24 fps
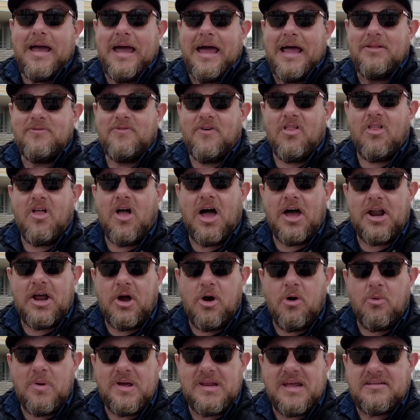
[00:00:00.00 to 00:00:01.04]
in
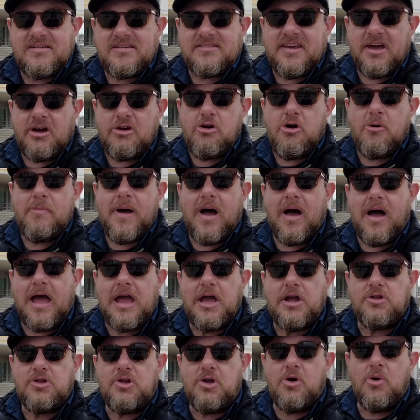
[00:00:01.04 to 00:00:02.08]
Vilano, we need to tell you about
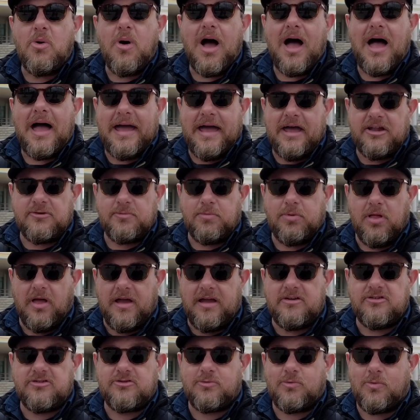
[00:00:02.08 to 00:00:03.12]
a new Hyatt
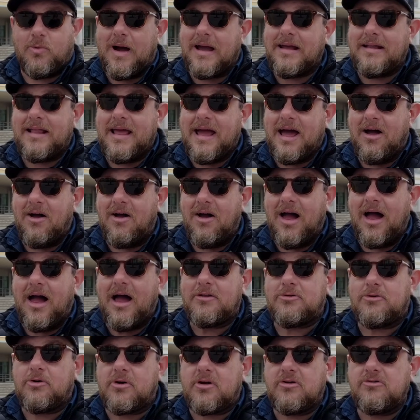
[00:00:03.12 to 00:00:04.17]
place right now
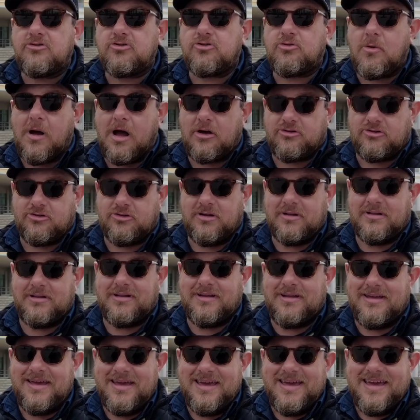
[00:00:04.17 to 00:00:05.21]
under construction.